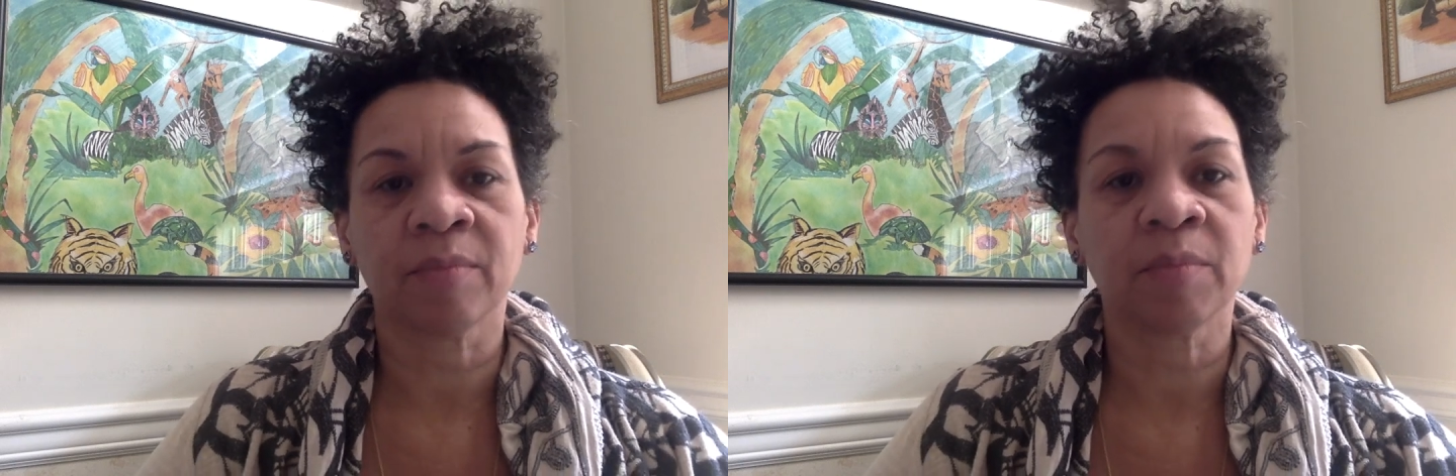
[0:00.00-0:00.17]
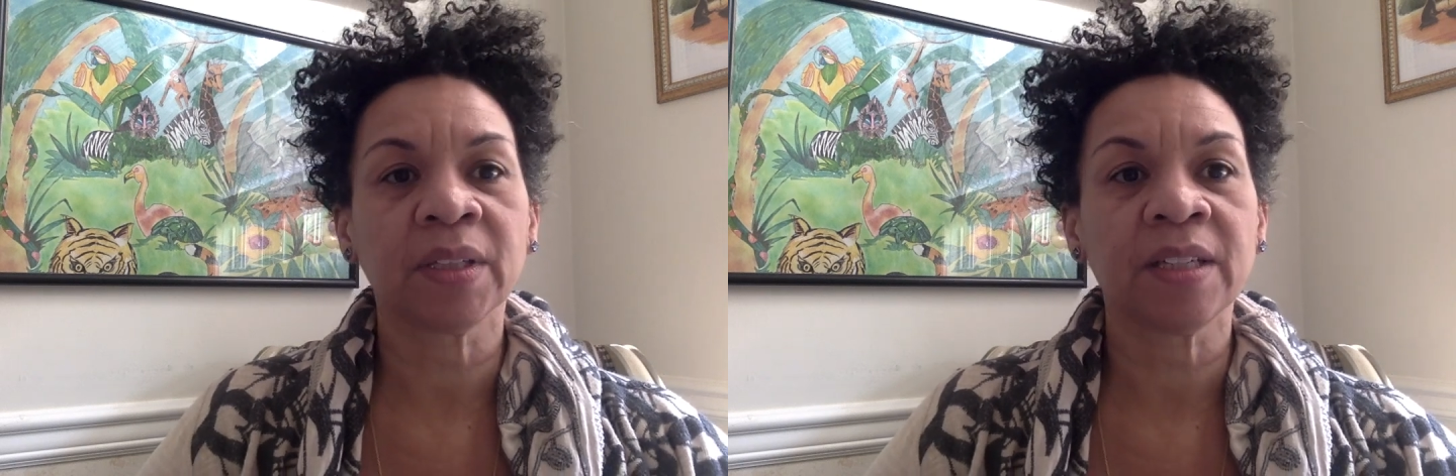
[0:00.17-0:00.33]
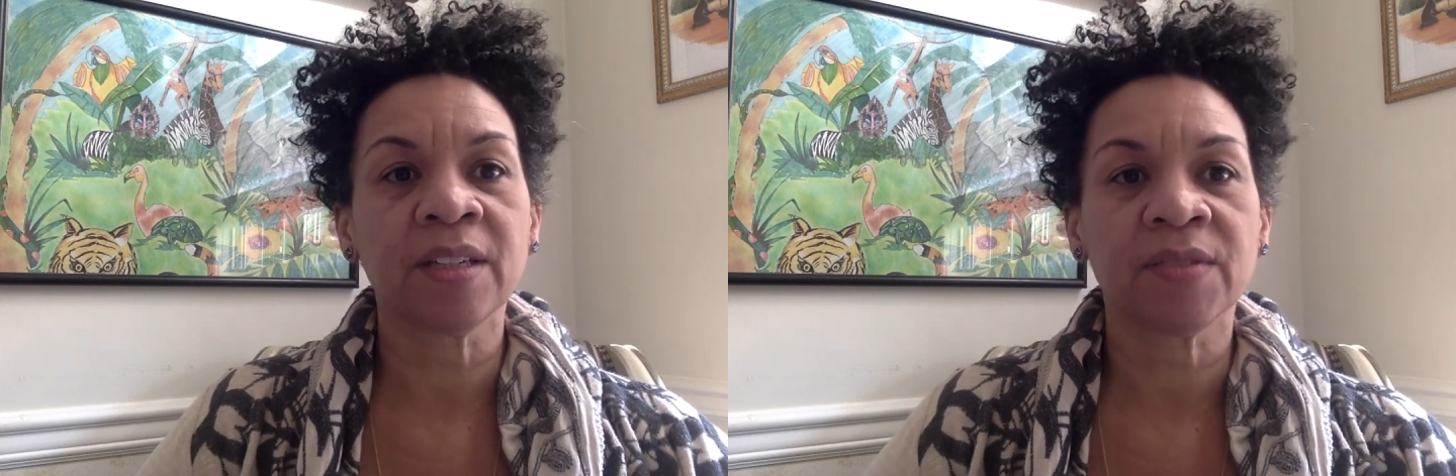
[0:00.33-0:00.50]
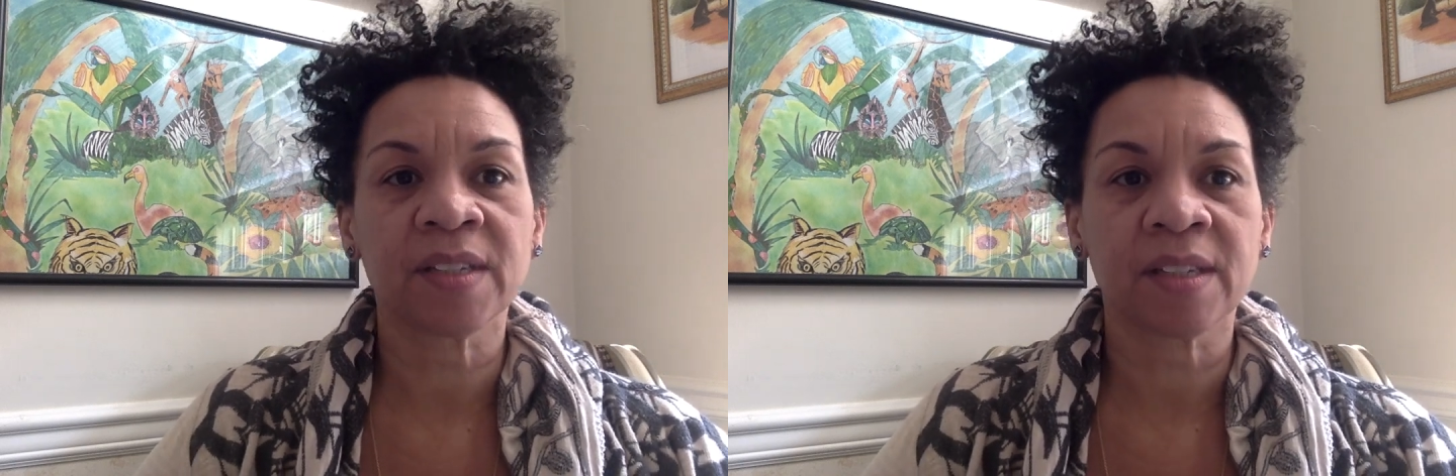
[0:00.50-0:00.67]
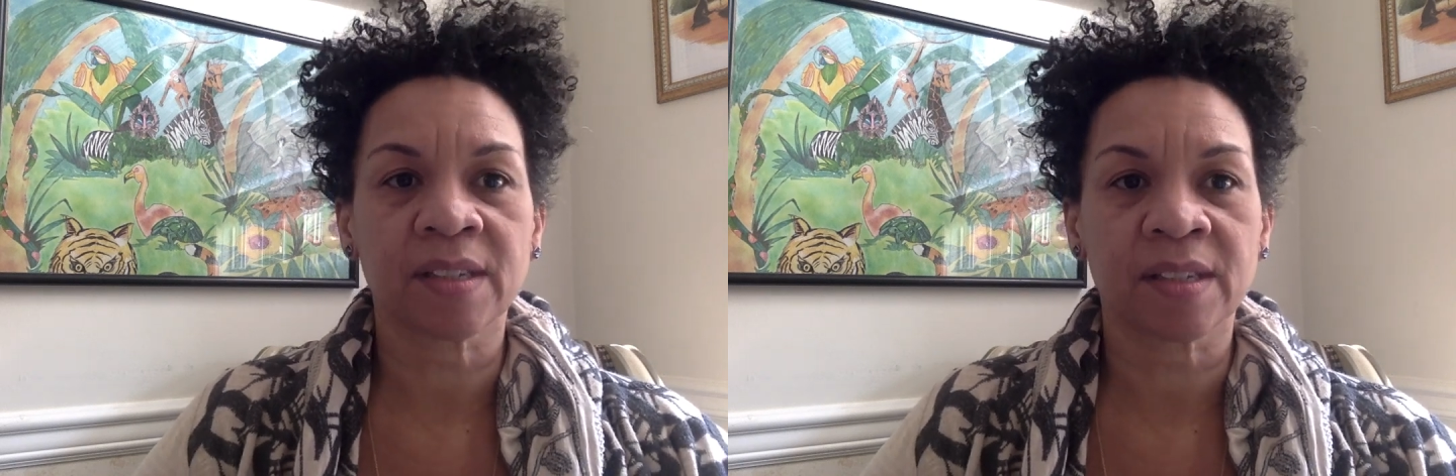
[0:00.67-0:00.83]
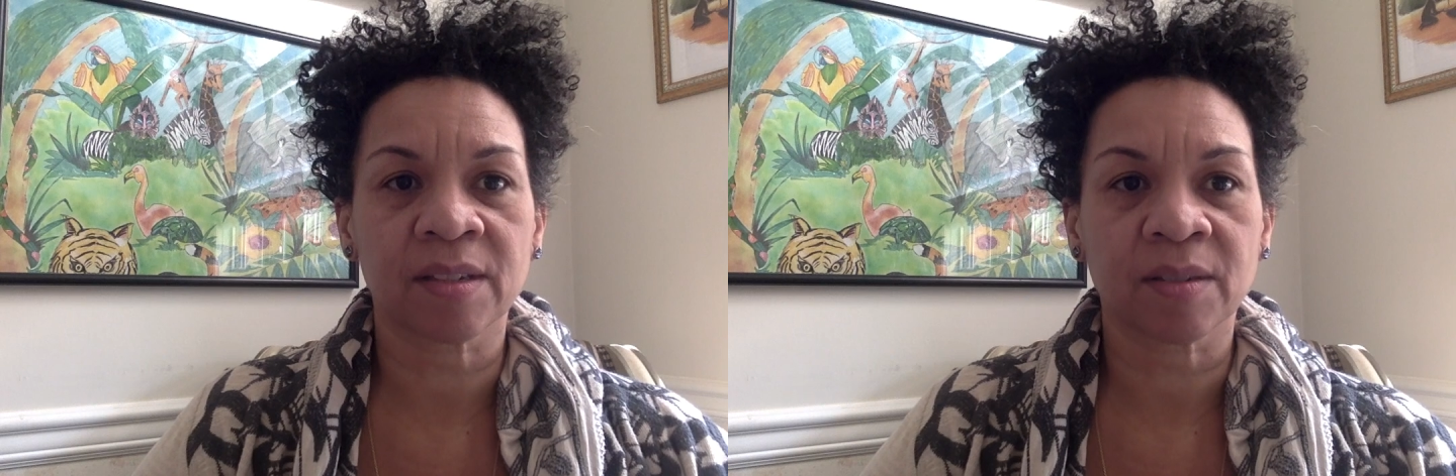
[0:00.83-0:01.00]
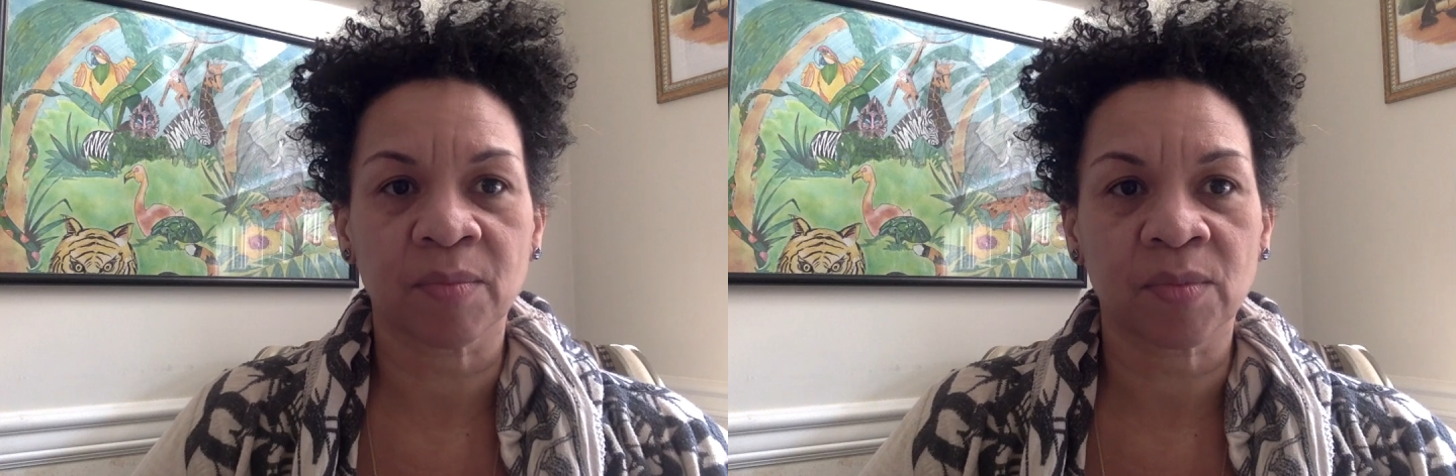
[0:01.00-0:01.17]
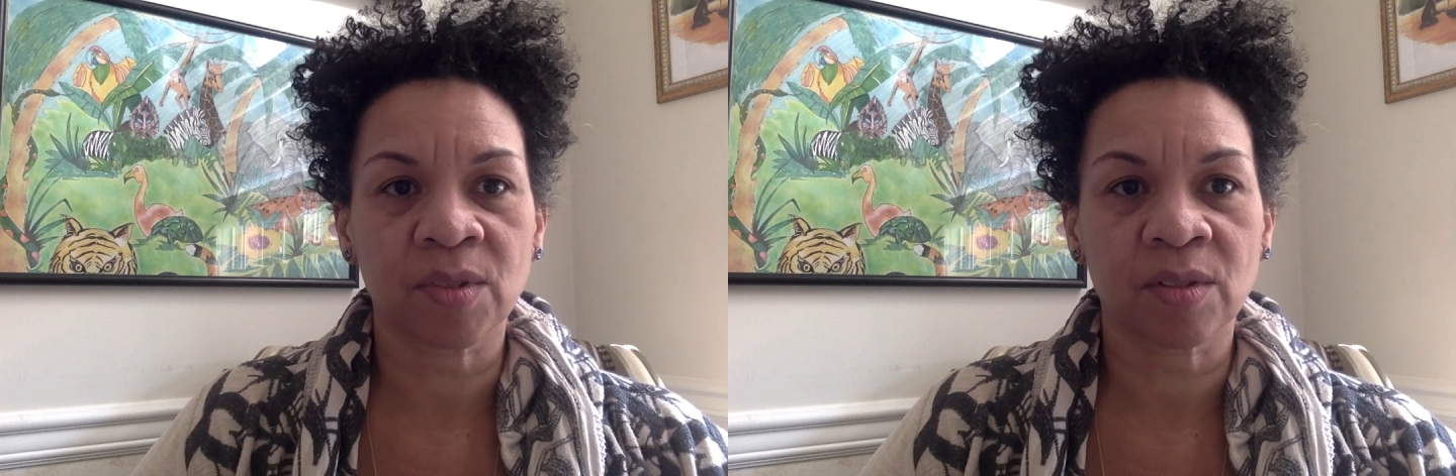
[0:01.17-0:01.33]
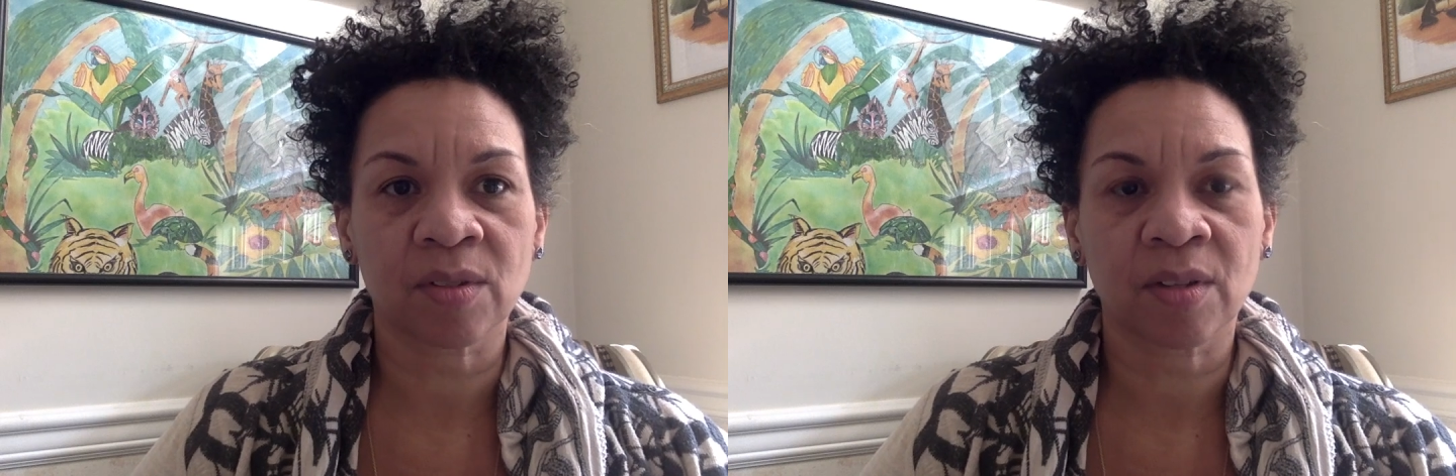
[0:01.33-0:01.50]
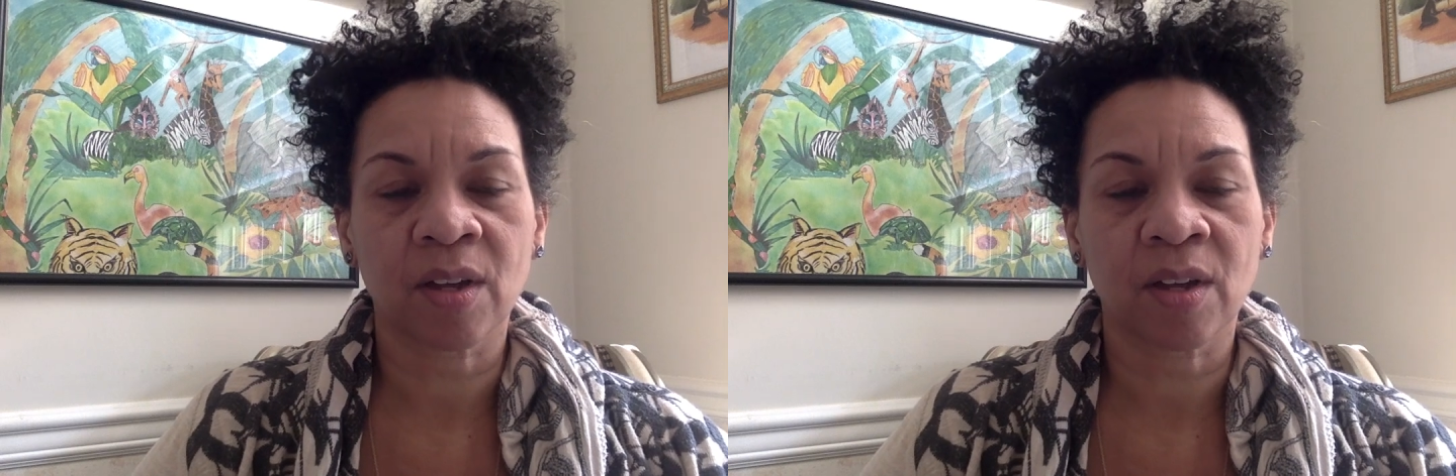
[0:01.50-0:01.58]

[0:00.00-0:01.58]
belief systems,